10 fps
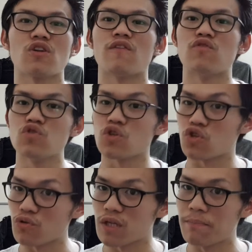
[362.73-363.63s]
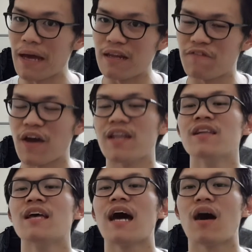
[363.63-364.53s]
of lose your total belly fat.
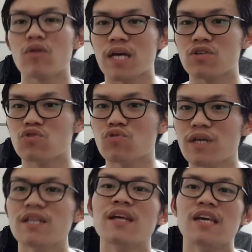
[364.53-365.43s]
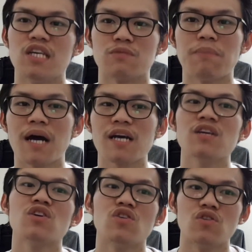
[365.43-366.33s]
How can you do it? Is
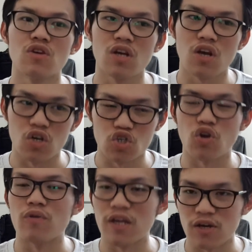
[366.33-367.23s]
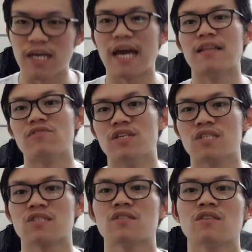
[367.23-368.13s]
by controlling your
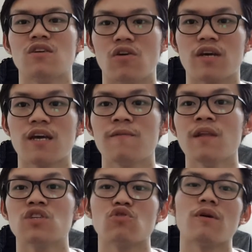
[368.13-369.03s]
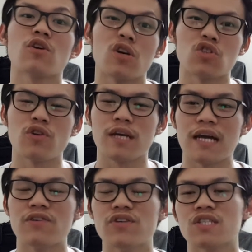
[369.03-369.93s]
calories. Okay, so what control your
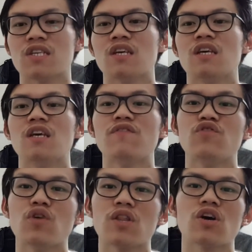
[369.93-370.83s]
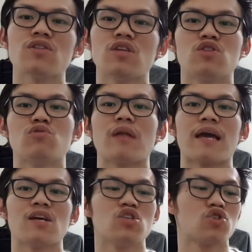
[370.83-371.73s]
calories? If you are not into
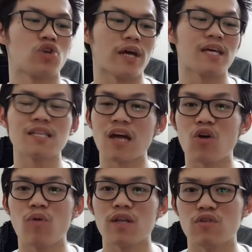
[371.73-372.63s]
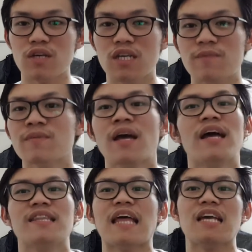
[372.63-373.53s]
like tracking down what you eat,
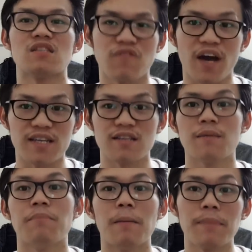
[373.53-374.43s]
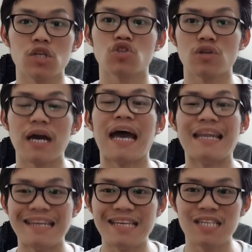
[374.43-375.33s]
that is fine, but make sure
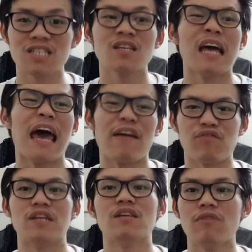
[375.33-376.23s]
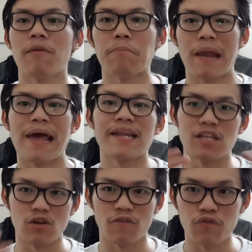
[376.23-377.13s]
at least have a little bit of plan
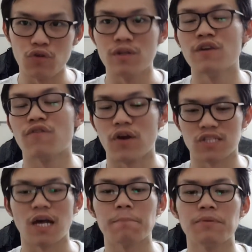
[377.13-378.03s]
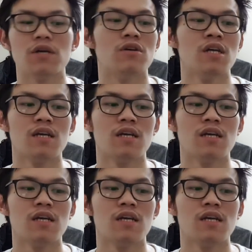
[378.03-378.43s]
at your food. For example,